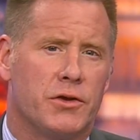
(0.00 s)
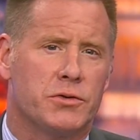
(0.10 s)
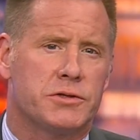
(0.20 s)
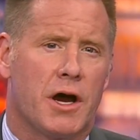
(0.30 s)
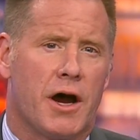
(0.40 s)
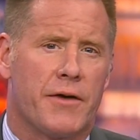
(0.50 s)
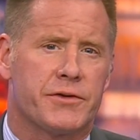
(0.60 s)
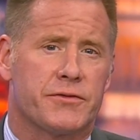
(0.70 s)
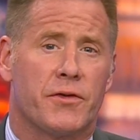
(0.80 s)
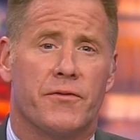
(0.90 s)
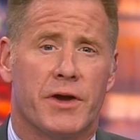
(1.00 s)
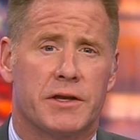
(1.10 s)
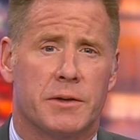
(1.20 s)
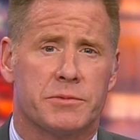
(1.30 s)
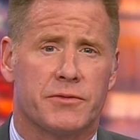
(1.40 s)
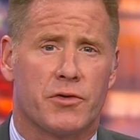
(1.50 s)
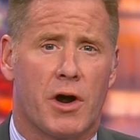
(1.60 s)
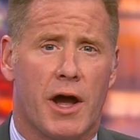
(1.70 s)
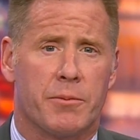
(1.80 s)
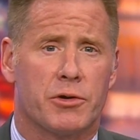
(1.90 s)
the Utah Office for Victims of
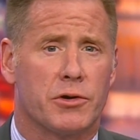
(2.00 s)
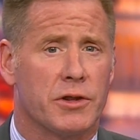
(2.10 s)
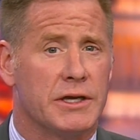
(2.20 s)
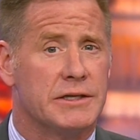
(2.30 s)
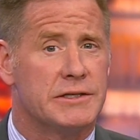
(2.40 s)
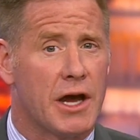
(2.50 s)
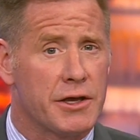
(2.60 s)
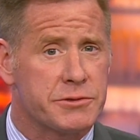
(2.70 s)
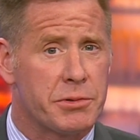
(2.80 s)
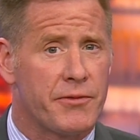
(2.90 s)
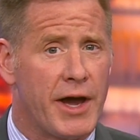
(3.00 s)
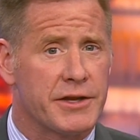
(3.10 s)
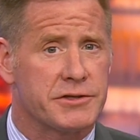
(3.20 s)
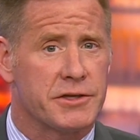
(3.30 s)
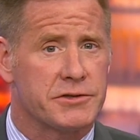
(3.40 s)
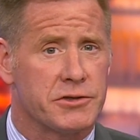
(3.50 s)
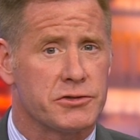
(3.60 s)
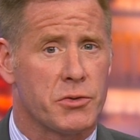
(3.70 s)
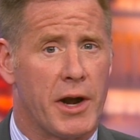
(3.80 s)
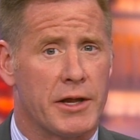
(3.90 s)
Crime currently does provide assistance
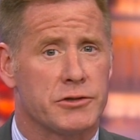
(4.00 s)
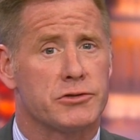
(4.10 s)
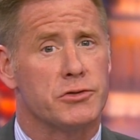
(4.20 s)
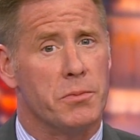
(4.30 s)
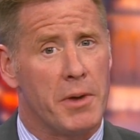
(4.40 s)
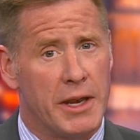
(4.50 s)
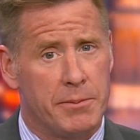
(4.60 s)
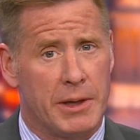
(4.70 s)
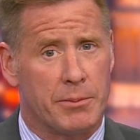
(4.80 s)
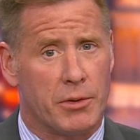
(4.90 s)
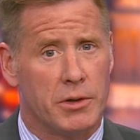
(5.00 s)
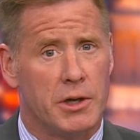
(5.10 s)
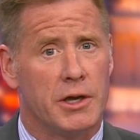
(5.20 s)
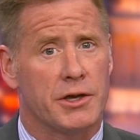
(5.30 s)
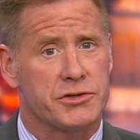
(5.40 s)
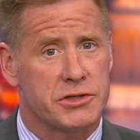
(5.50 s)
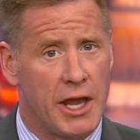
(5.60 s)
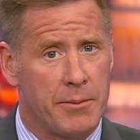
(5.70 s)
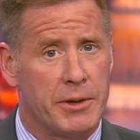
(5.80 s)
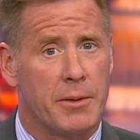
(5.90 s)
grants to many people
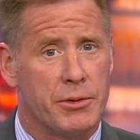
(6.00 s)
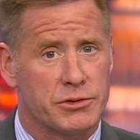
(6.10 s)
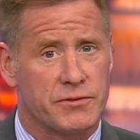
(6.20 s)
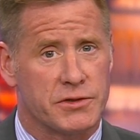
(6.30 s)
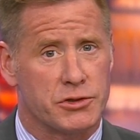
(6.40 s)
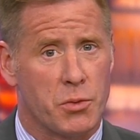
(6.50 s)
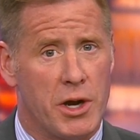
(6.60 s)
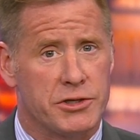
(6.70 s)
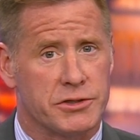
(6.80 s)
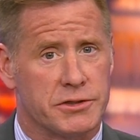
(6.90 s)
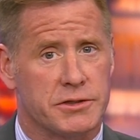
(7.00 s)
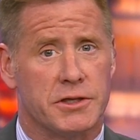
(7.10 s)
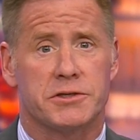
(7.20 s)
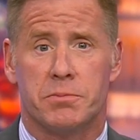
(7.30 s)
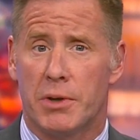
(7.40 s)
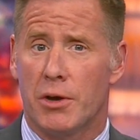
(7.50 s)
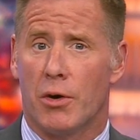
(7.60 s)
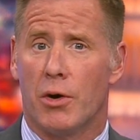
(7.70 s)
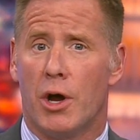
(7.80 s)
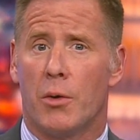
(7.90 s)
escaping abusive situations. This
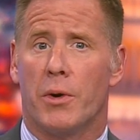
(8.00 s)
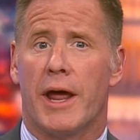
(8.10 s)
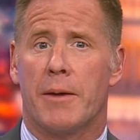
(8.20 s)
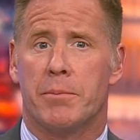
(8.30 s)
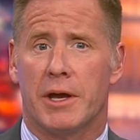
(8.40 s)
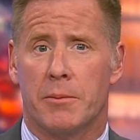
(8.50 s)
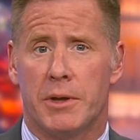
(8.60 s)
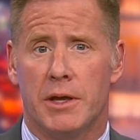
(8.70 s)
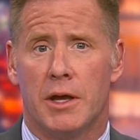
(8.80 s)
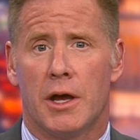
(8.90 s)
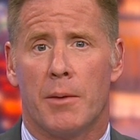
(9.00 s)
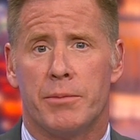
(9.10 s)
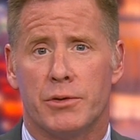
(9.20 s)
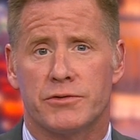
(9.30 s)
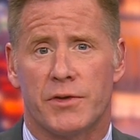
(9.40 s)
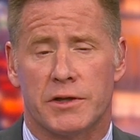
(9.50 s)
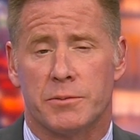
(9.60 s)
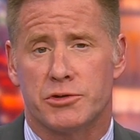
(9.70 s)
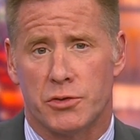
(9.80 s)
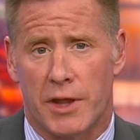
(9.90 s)
bill would add bigamy abuse
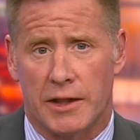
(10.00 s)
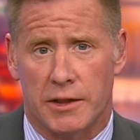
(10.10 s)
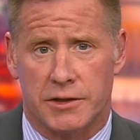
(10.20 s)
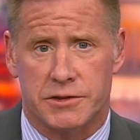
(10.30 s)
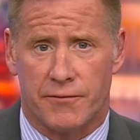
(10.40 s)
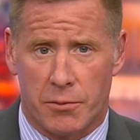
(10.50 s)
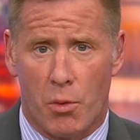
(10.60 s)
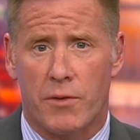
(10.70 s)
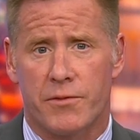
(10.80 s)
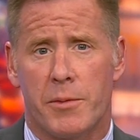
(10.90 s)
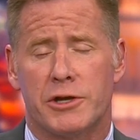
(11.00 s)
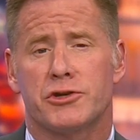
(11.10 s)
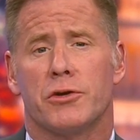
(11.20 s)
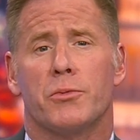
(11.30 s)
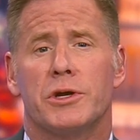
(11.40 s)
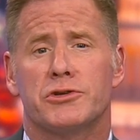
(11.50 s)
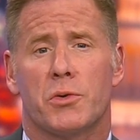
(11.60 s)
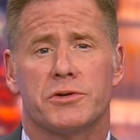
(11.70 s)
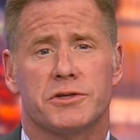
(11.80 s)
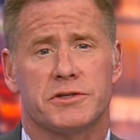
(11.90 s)
victims to that list. Now, for more information on
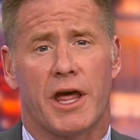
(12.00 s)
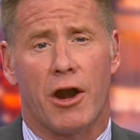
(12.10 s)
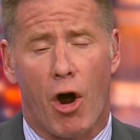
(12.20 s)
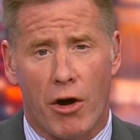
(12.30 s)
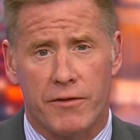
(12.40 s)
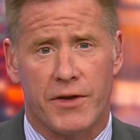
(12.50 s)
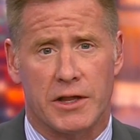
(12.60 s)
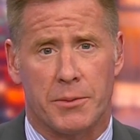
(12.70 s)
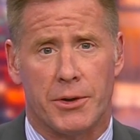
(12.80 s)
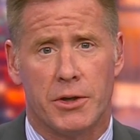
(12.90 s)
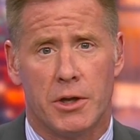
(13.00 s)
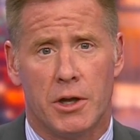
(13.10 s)
resources that are available,